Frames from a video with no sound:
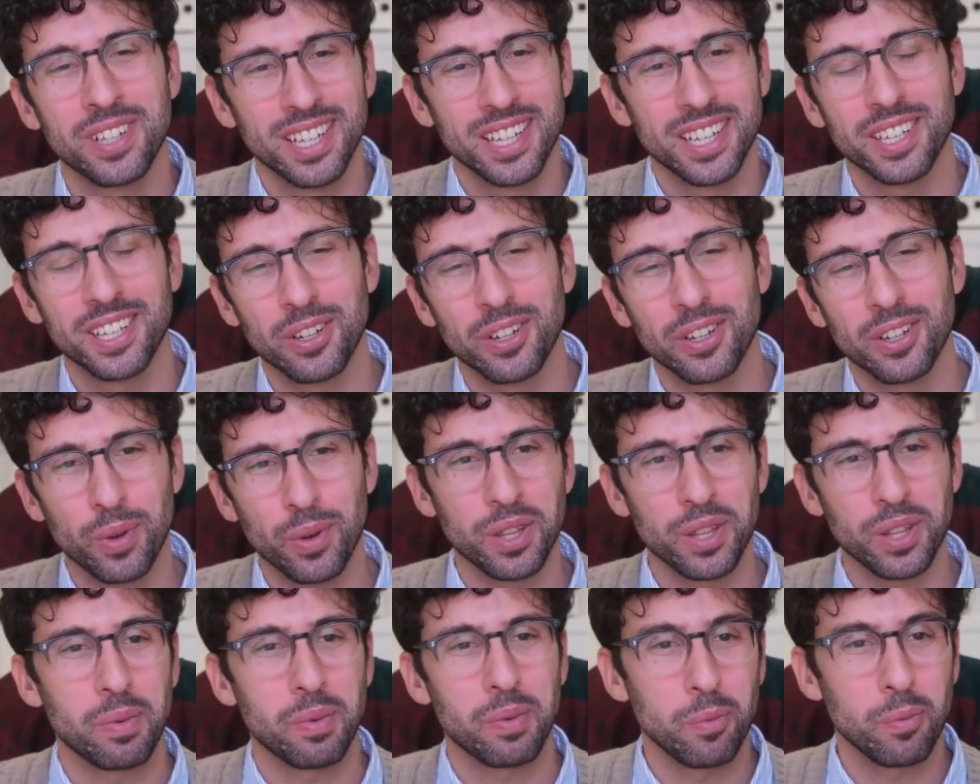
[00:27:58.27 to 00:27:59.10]
you know, whether
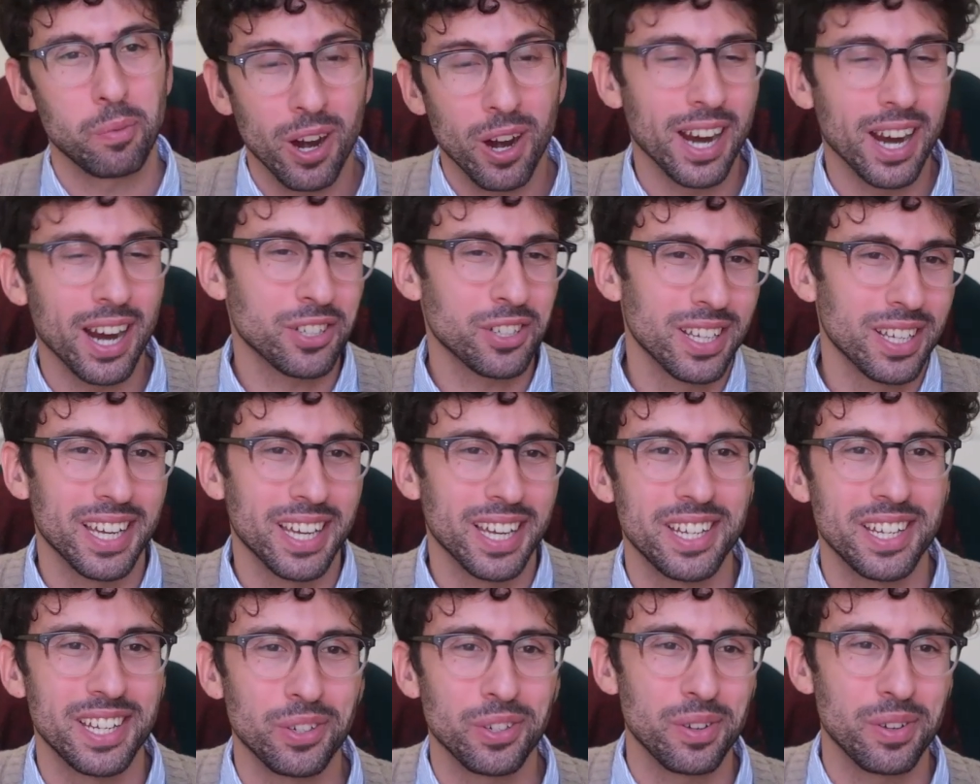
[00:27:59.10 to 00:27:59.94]
people are actually
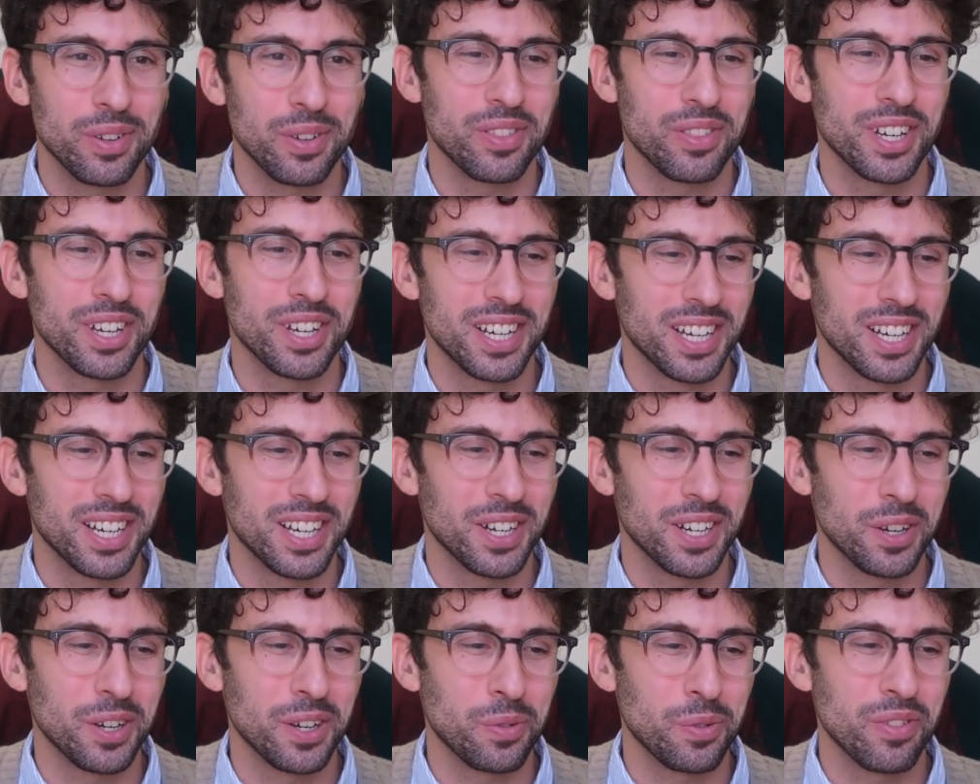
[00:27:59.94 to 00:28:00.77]
engaging with
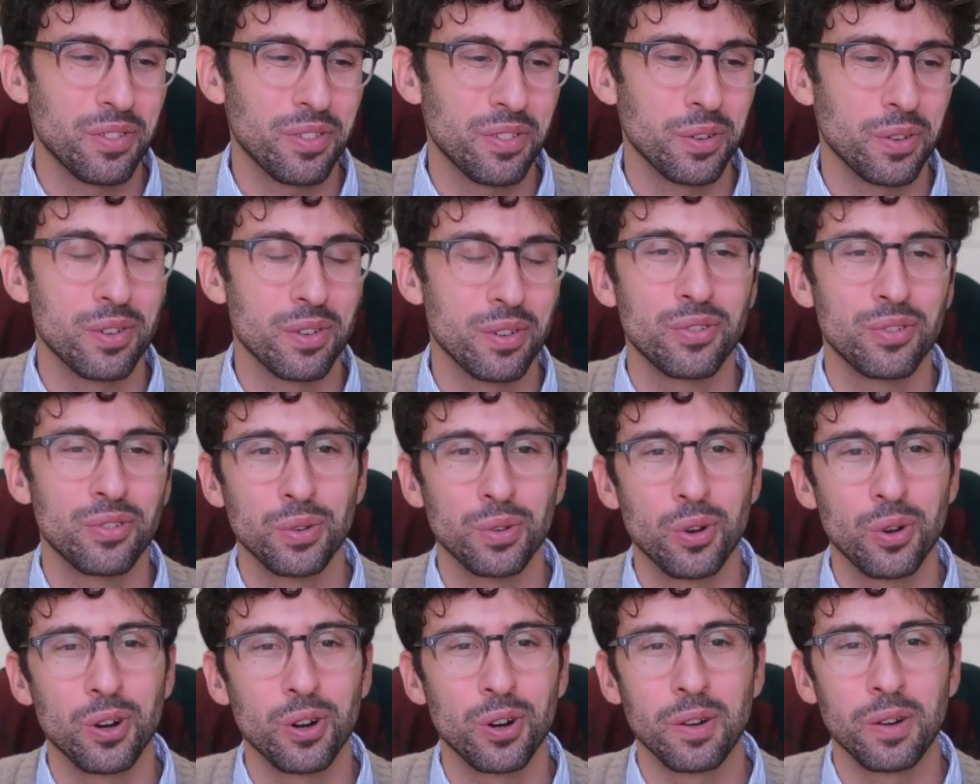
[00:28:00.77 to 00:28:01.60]
the review,
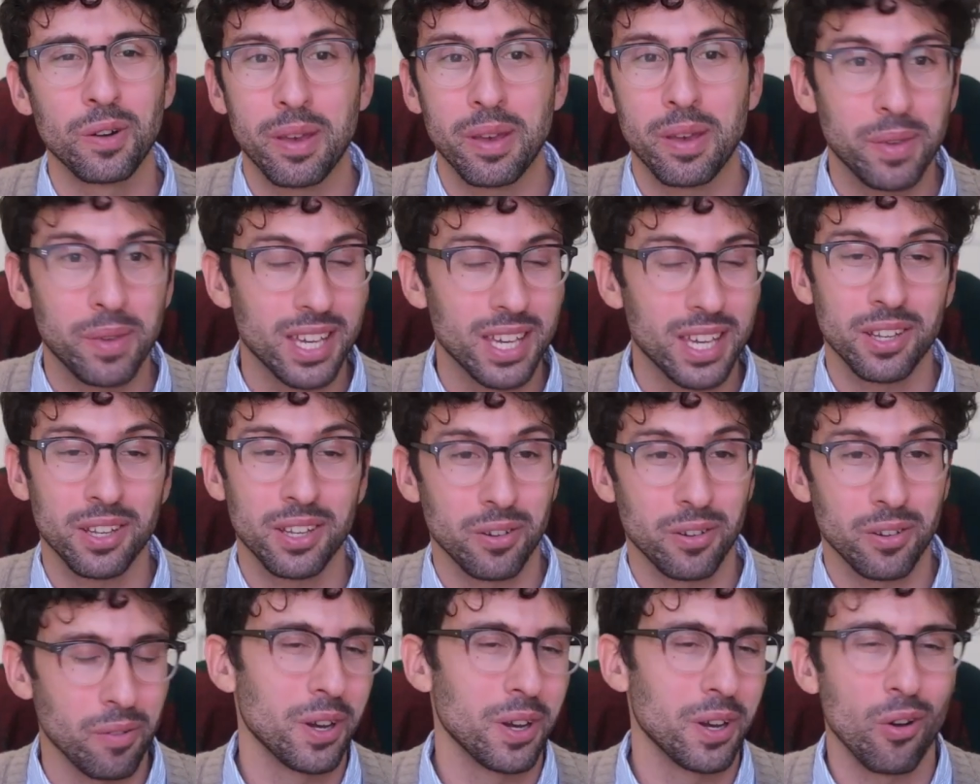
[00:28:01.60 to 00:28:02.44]
or maybe, you
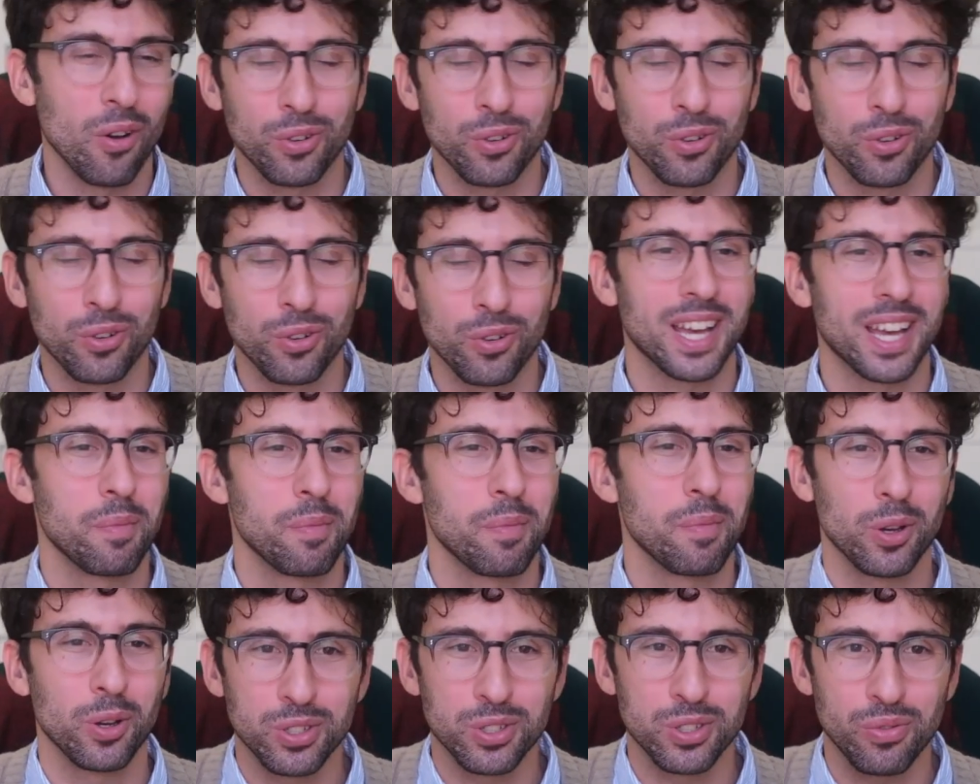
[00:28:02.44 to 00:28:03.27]
know, of course, coming
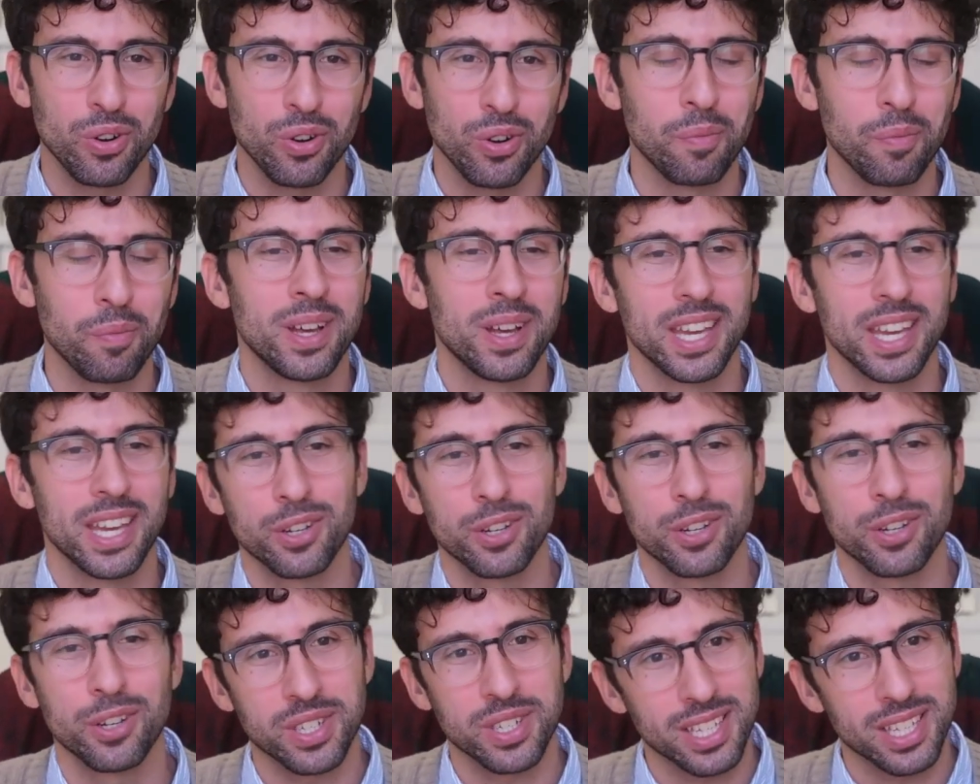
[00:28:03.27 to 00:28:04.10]
also from
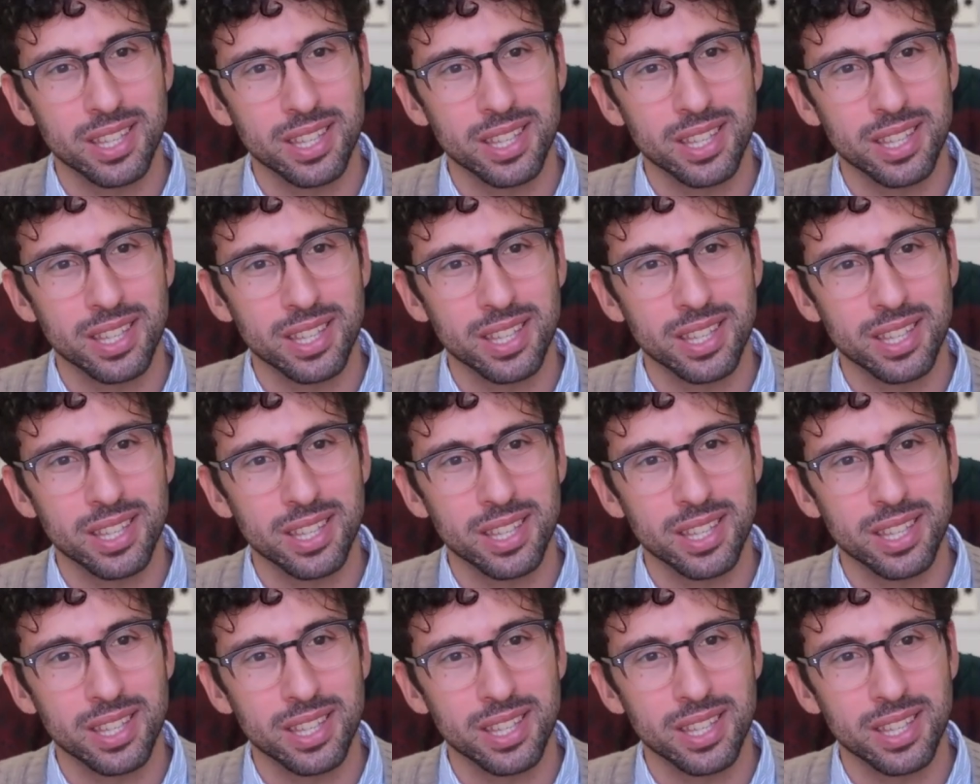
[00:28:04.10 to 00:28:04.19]
interest in the